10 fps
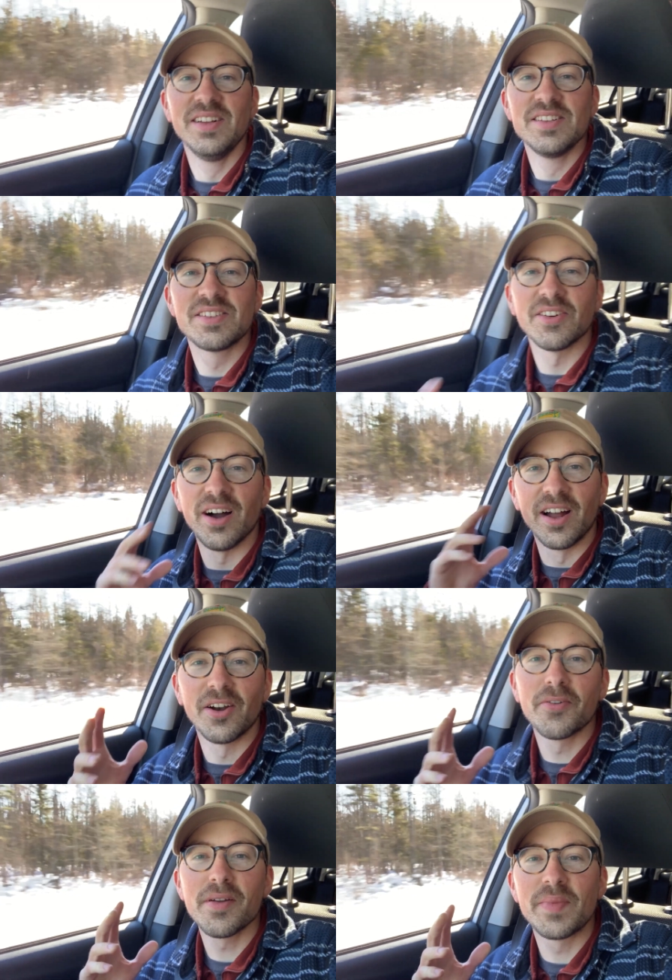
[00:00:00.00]
So on
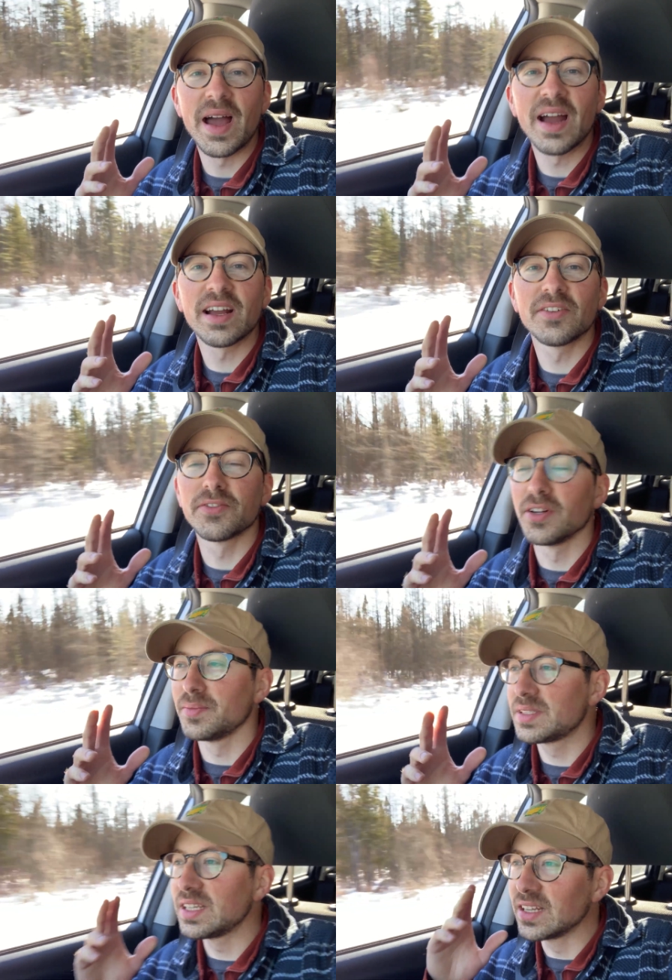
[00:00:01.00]
our way back
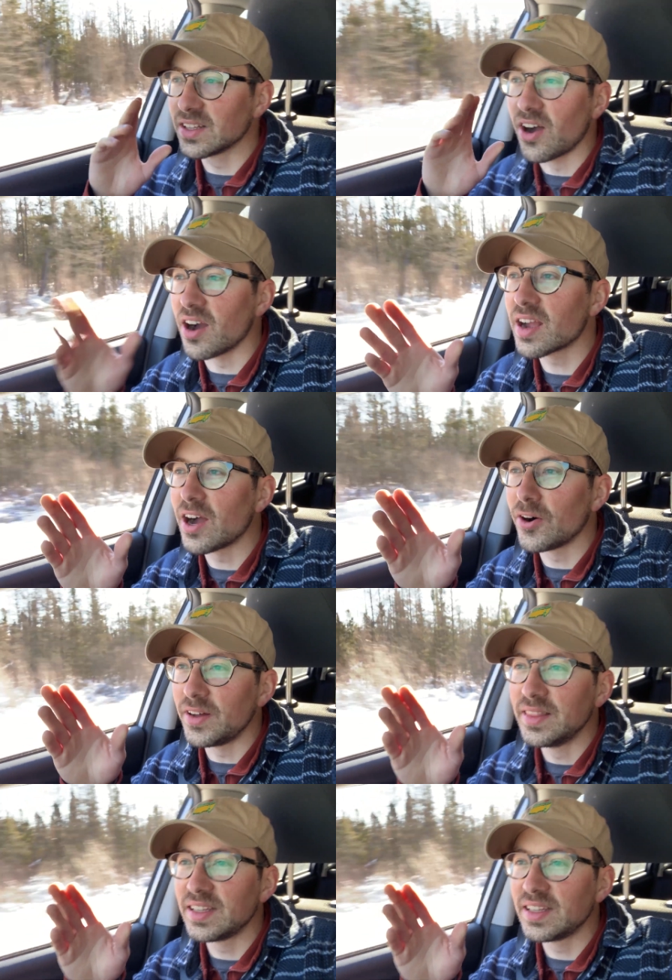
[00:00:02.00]
from seeing the hawk owl in the